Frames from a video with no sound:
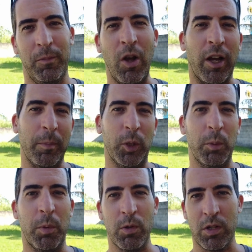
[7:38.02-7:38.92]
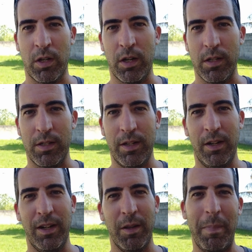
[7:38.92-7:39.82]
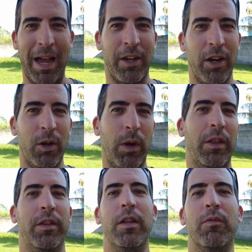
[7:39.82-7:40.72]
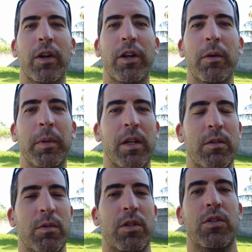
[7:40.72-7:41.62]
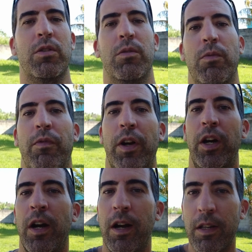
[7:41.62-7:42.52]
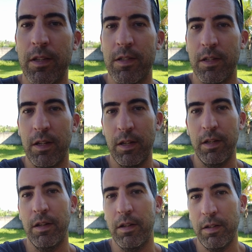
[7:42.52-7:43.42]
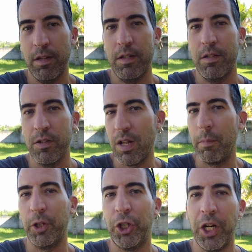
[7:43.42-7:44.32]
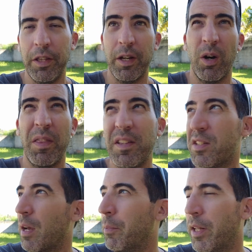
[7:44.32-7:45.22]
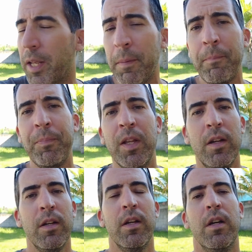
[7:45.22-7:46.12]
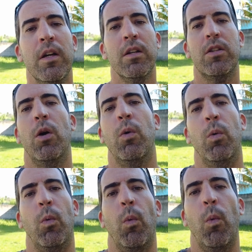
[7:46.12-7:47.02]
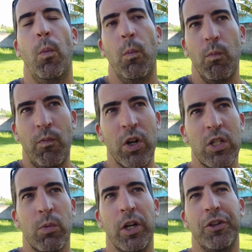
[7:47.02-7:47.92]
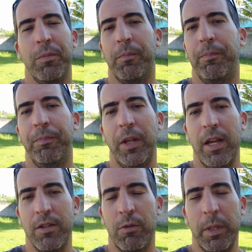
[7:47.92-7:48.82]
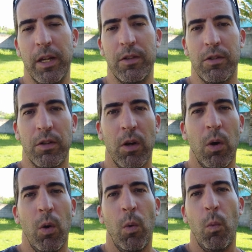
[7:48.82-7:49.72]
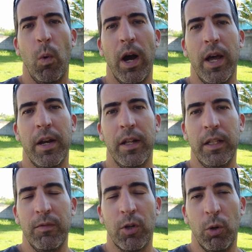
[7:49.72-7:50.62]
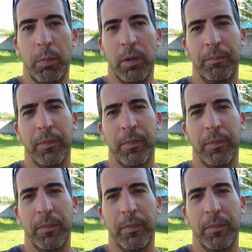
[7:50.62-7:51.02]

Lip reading: talking about the pros and cons here in the backyard rather than the front yard because it's very hot and there's not much shade there at this time of day. So, first question, and to be answered, why did I leave Copa?